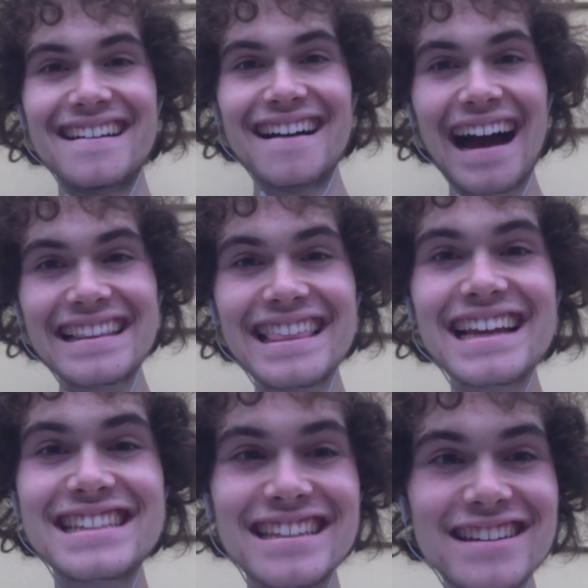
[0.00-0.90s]
I think
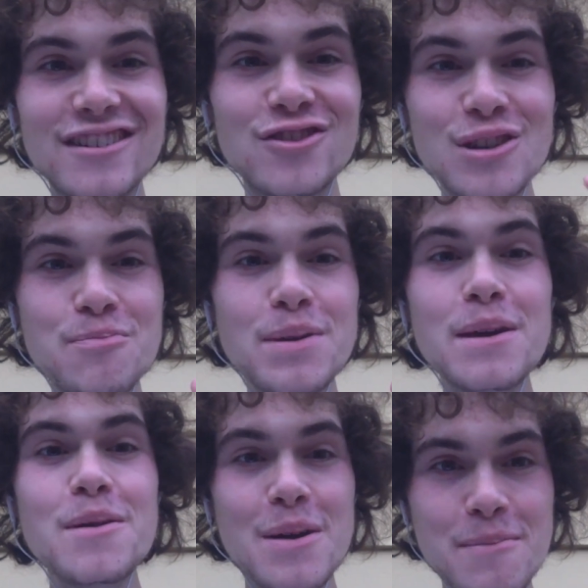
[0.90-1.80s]
it's a little
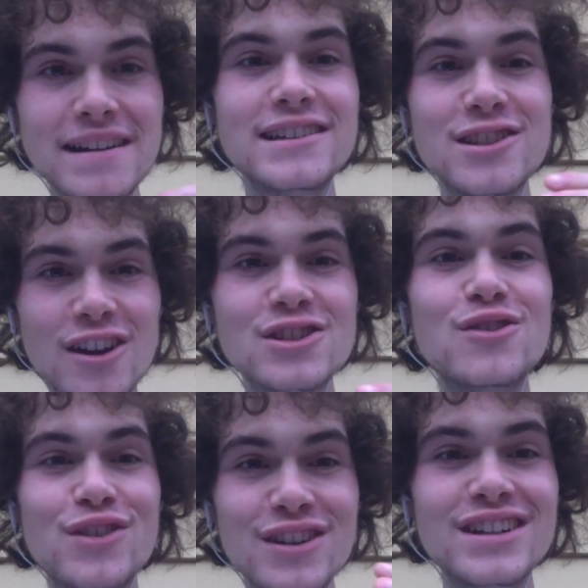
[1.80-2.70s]
creepy, but it's also
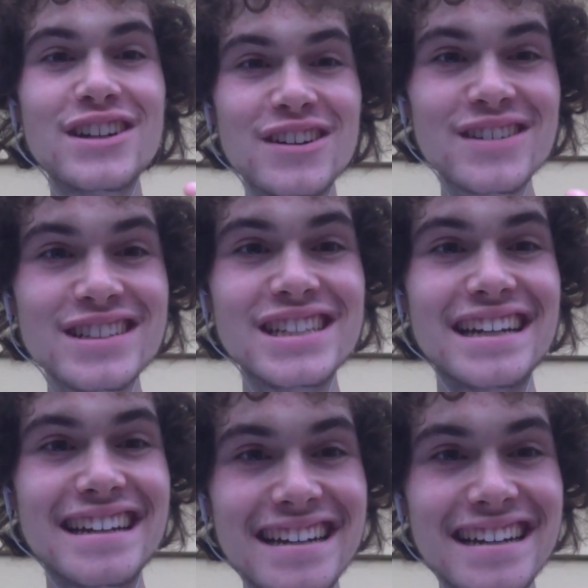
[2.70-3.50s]
very encouraging.